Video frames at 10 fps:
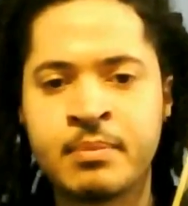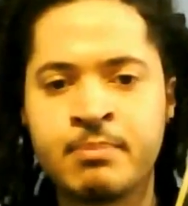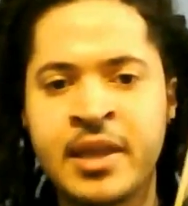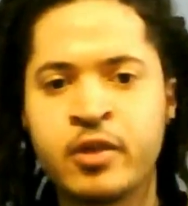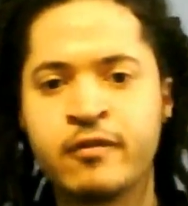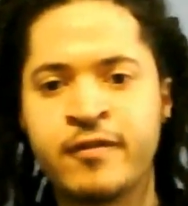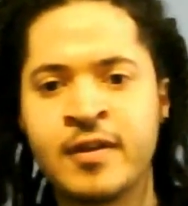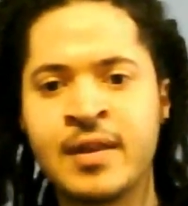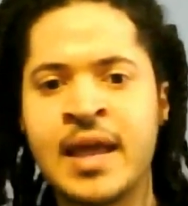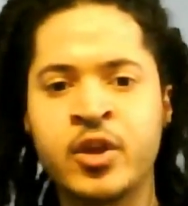make you
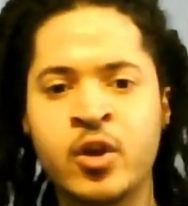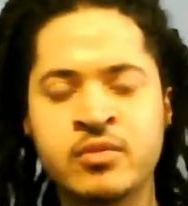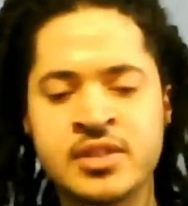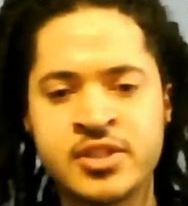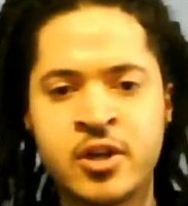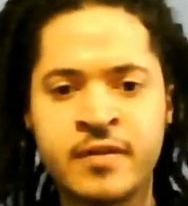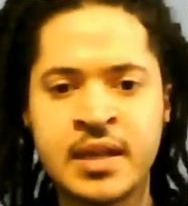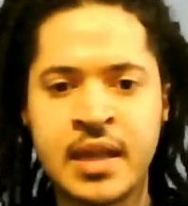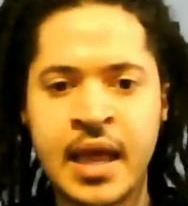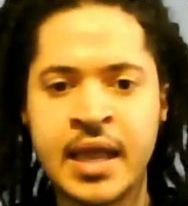feel like you don't deserve
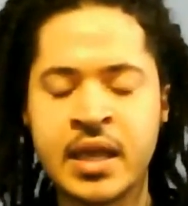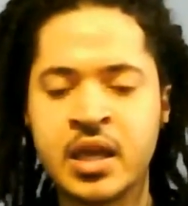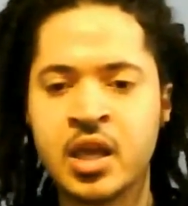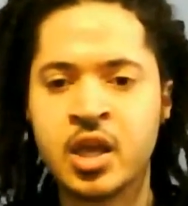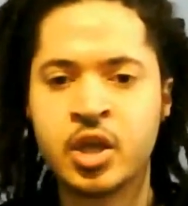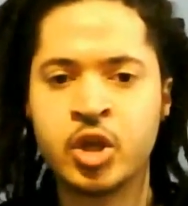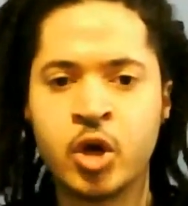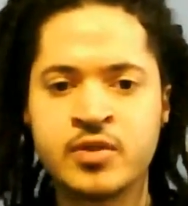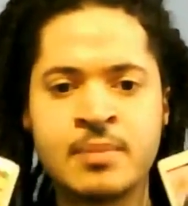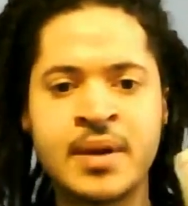it. Like,
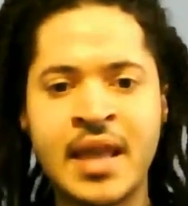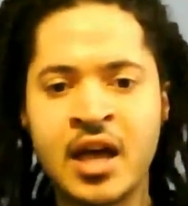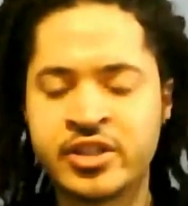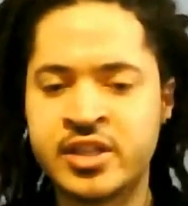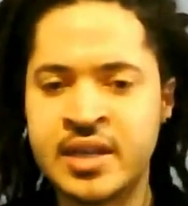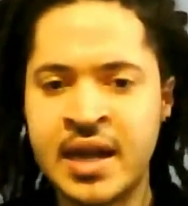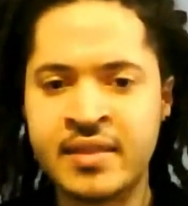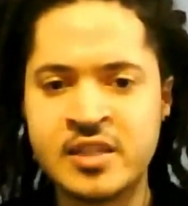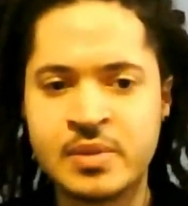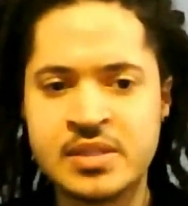somebody else should have gotten
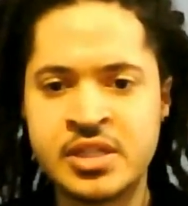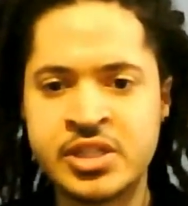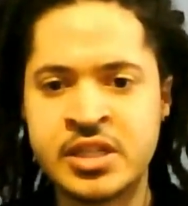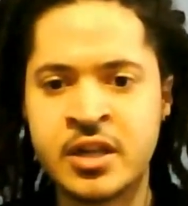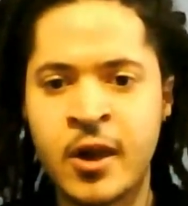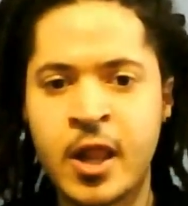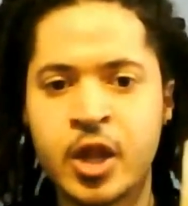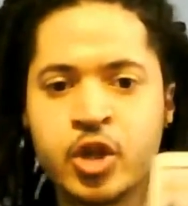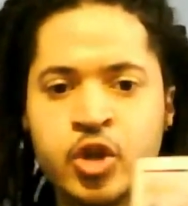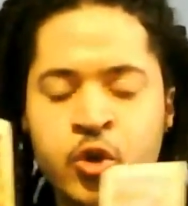this position.
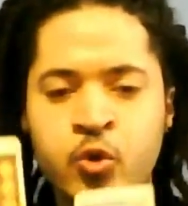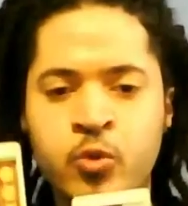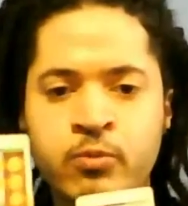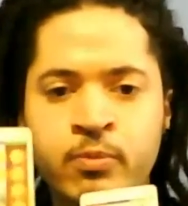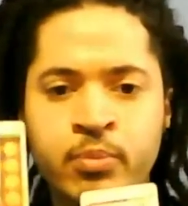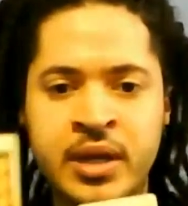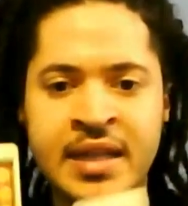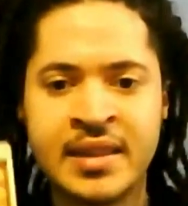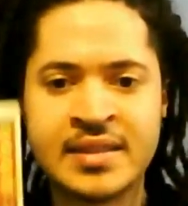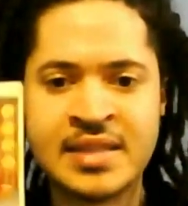You put
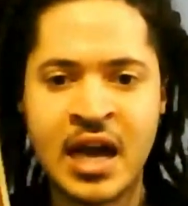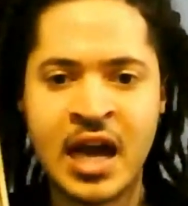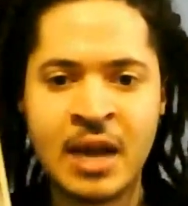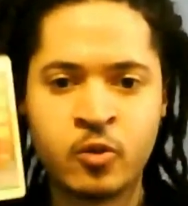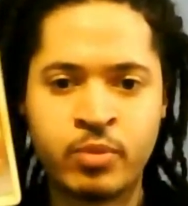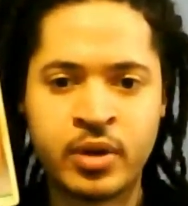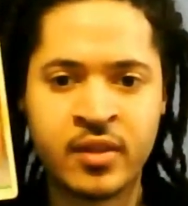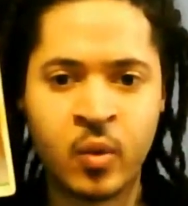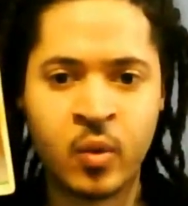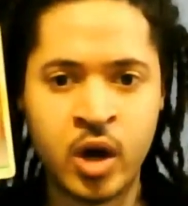in the time, you put in
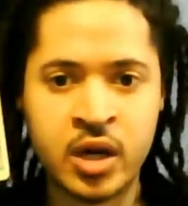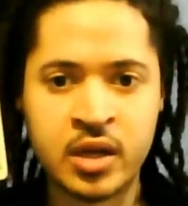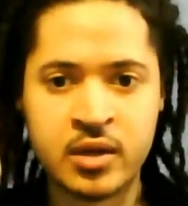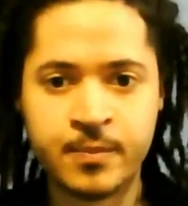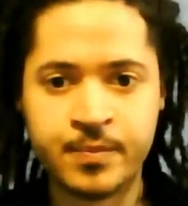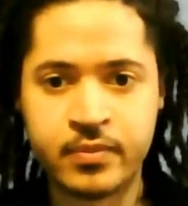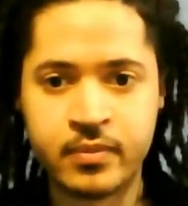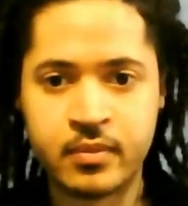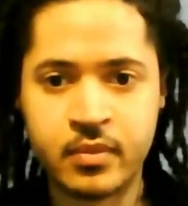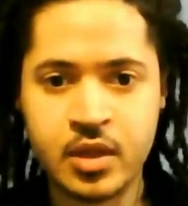the work.
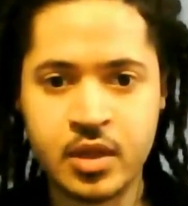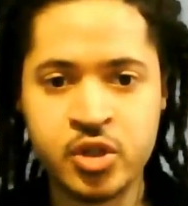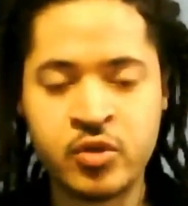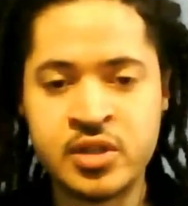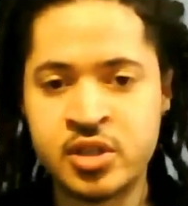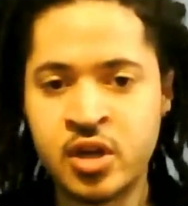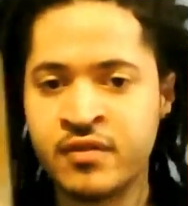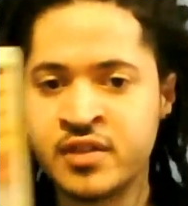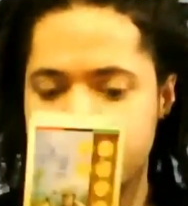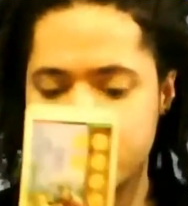So you deserve
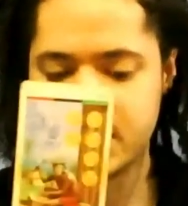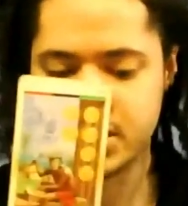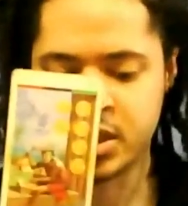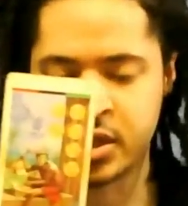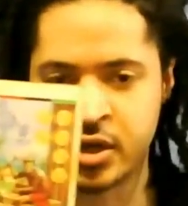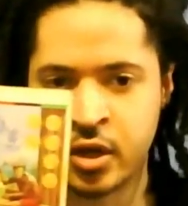this position,